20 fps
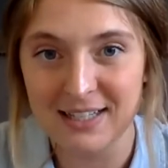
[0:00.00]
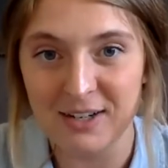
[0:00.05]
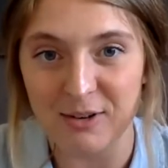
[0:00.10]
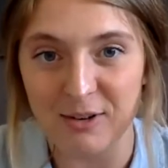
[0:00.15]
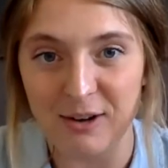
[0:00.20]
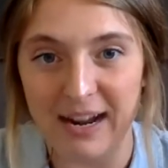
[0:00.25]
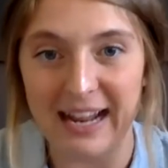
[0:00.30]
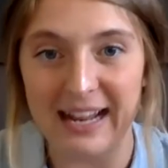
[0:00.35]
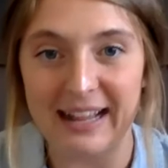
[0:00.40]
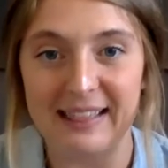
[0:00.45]

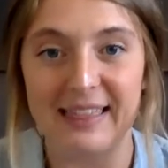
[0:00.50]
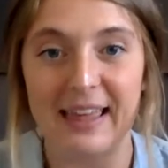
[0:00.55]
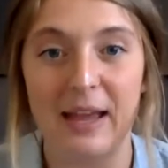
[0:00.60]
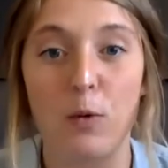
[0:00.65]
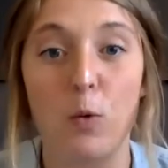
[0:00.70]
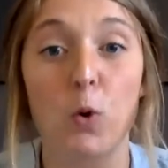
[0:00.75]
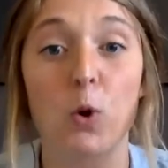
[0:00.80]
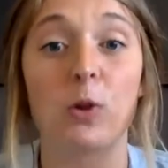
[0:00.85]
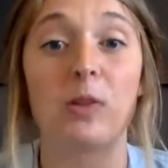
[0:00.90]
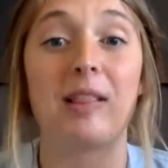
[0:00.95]
right? They
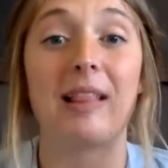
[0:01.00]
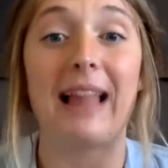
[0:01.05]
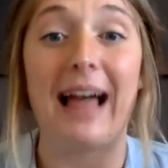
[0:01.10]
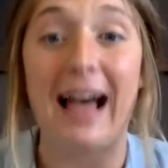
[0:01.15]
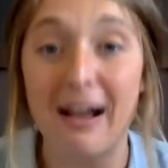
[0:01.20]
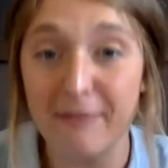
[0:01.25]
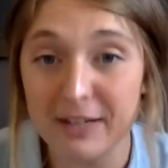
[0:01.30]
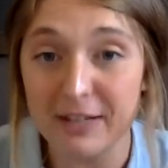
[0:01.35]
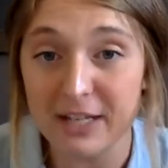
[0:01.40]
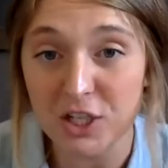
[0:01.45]
were
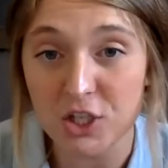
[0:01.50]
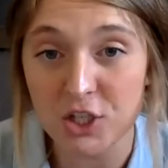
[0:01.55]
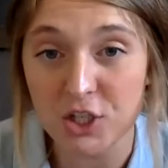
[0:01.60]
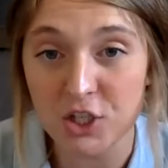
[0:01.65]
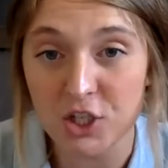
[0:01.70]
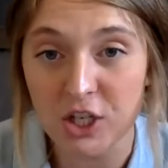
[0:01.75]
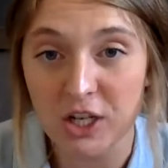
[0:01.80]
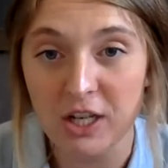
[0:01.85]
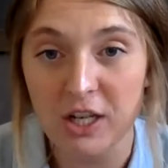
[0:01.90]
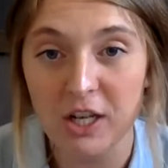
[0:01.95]

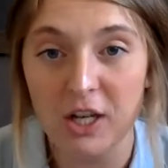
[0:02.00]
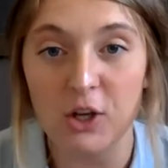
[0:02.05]
lavish.